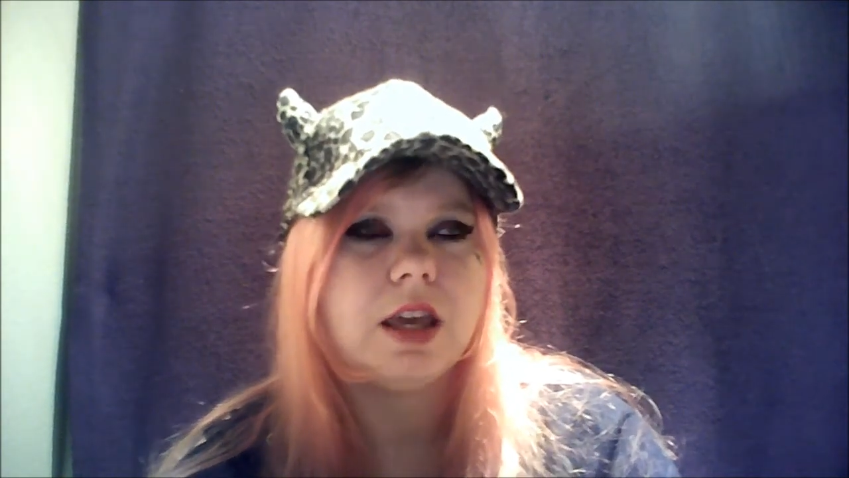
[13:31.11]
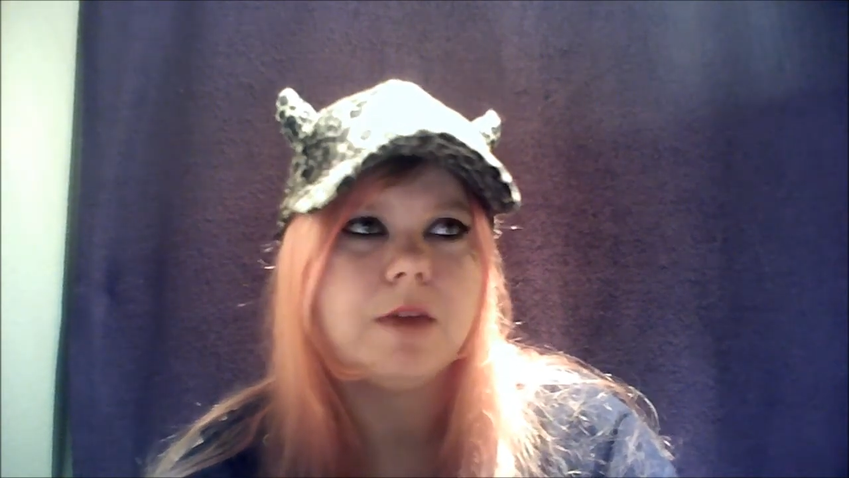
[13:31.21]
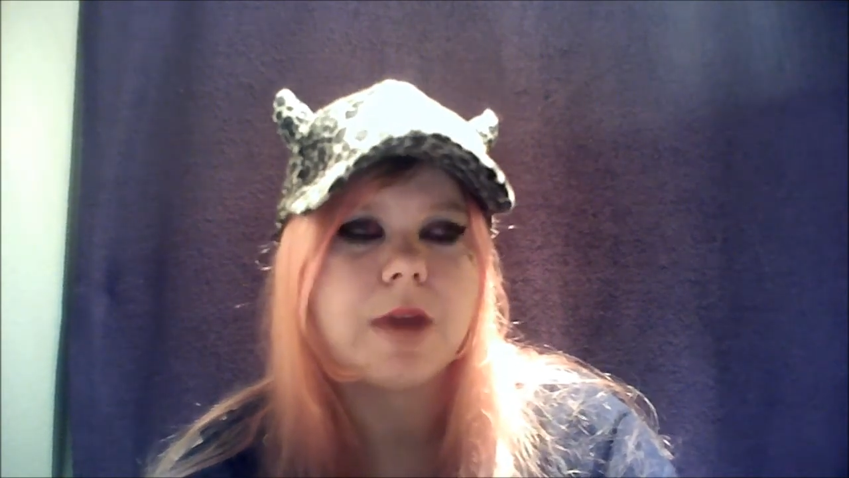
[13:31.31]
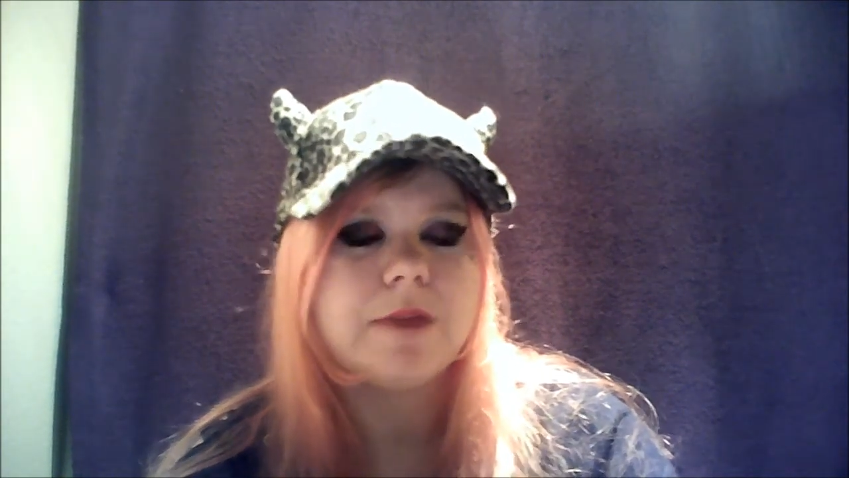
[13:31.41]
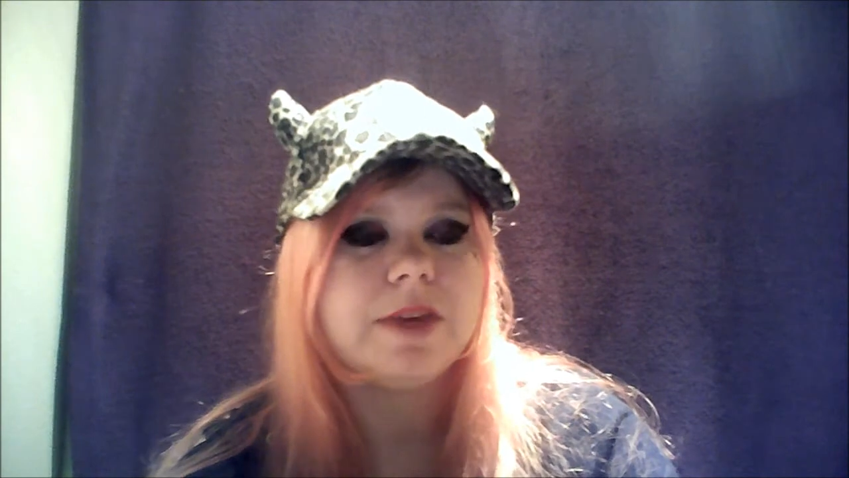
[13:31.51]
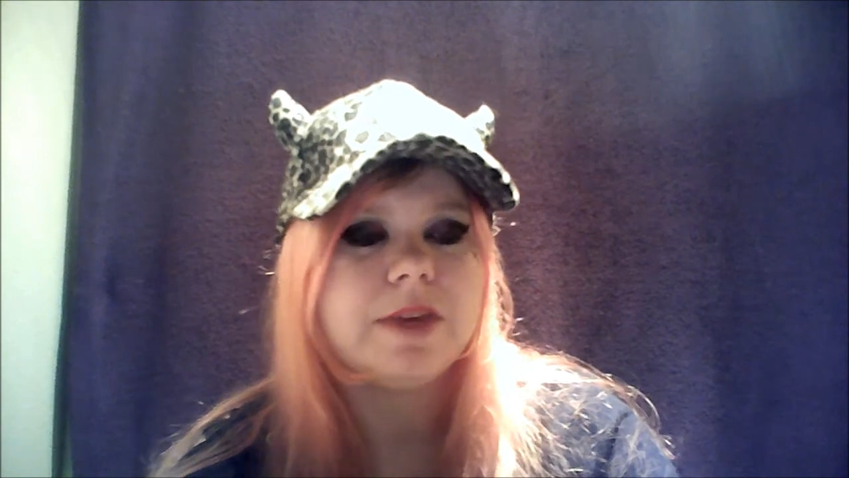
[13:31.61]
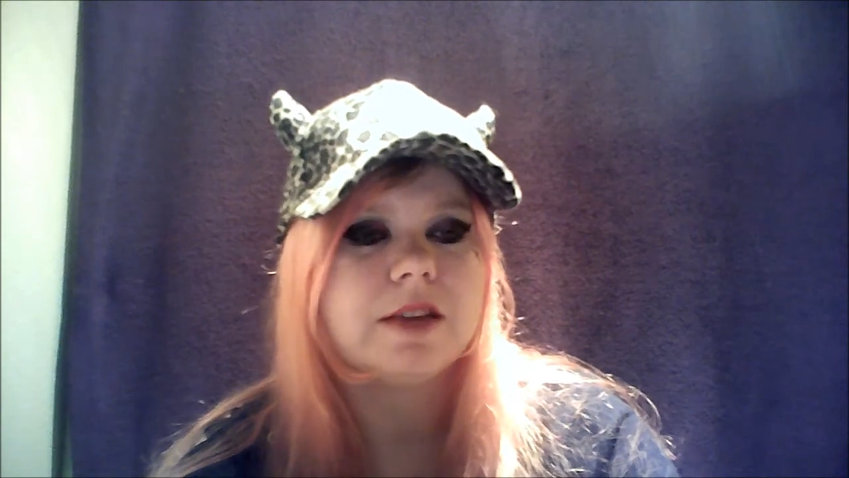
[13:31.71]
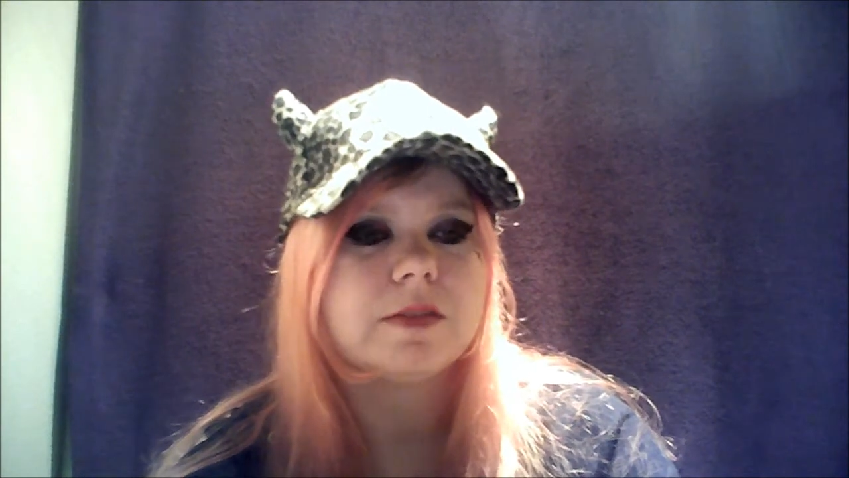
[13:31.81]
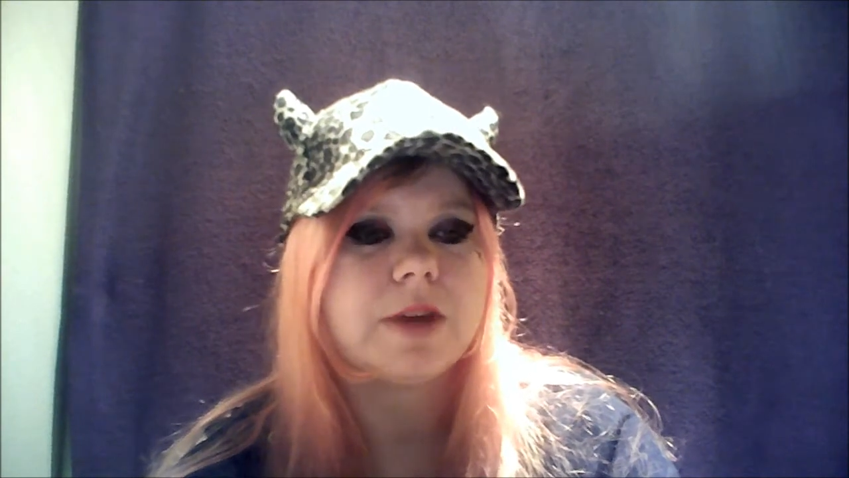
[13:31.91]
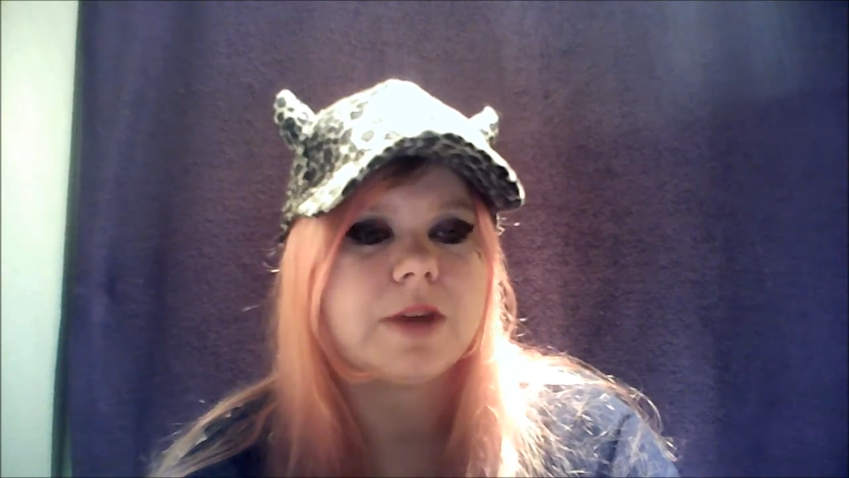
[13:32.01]
might be
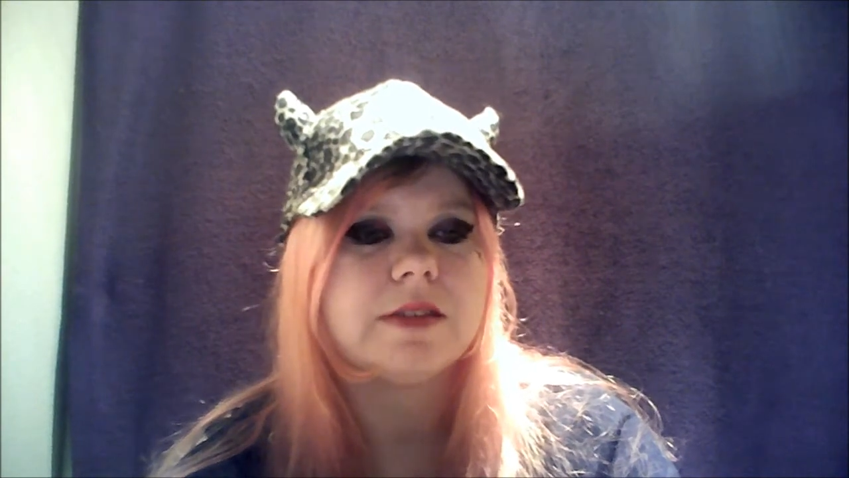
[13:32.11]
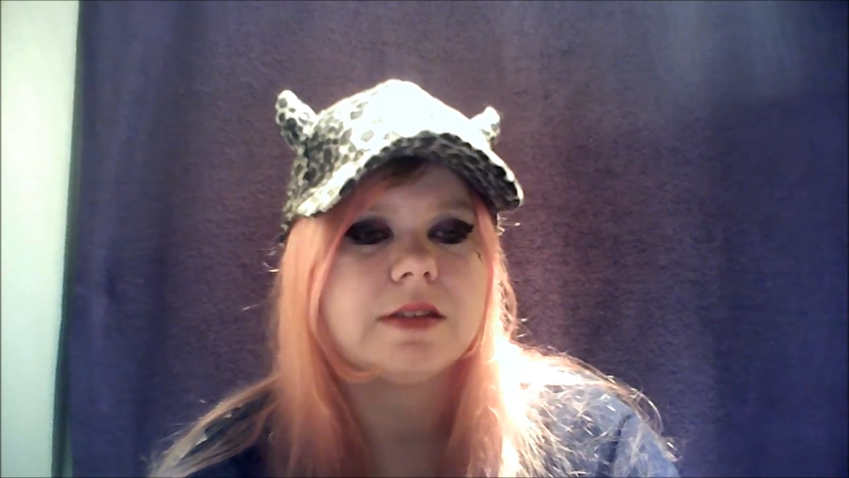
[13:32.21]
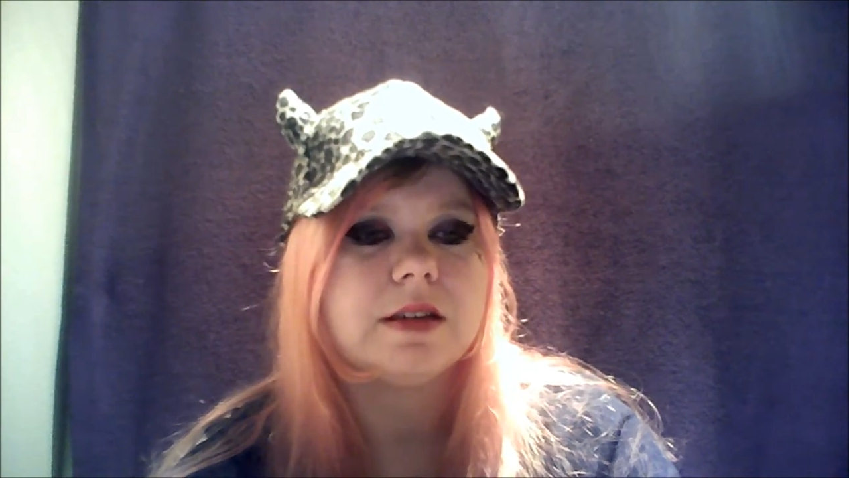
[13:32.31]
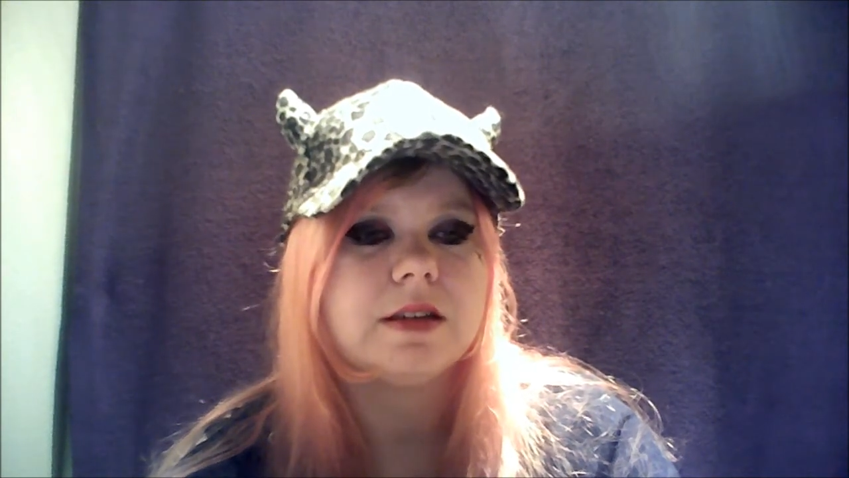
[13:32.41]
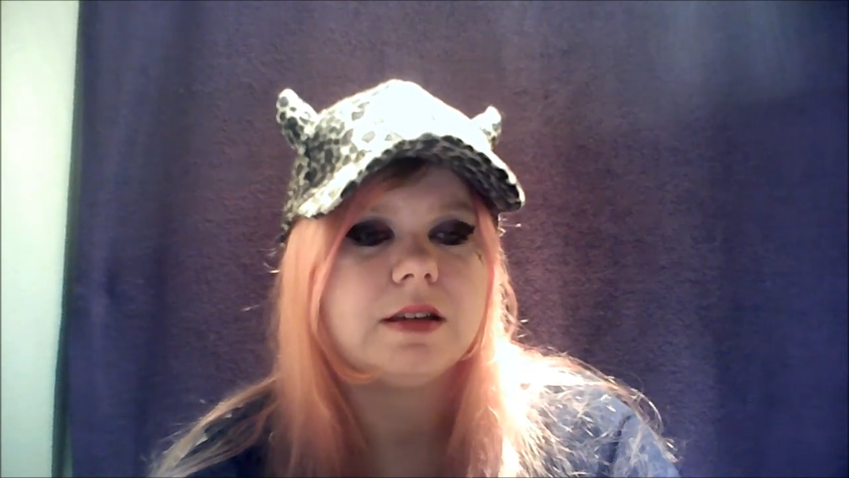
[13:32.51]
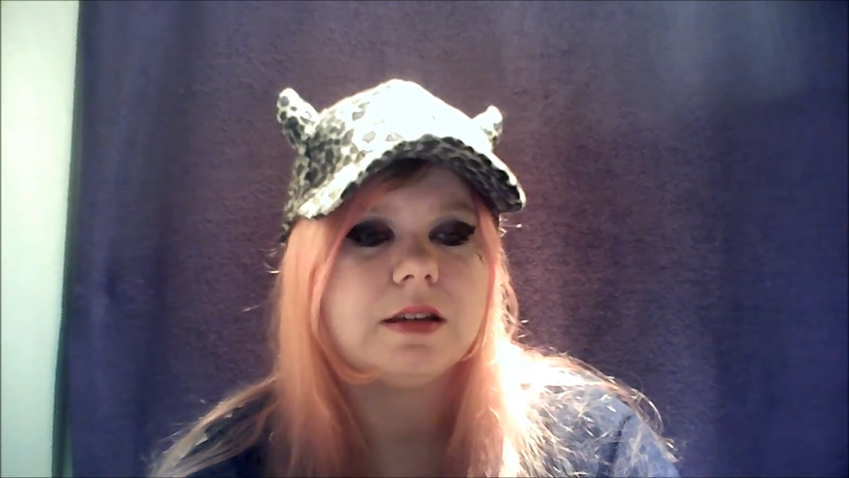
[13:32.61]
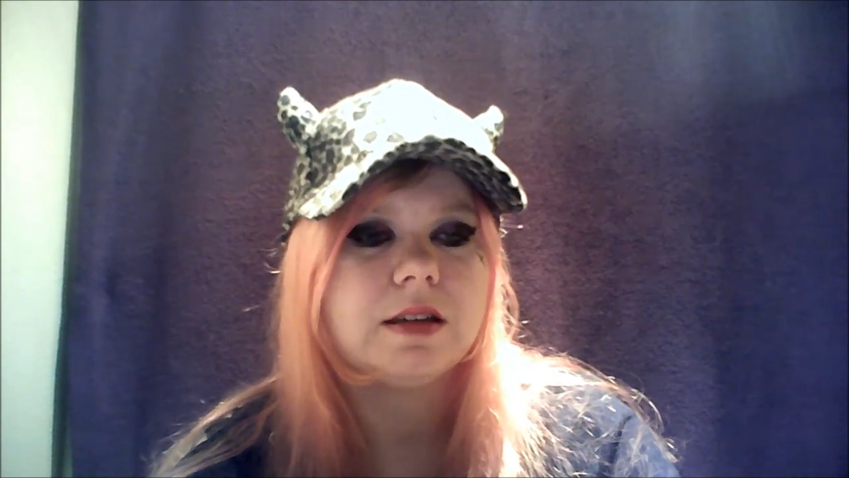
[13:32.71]
expressing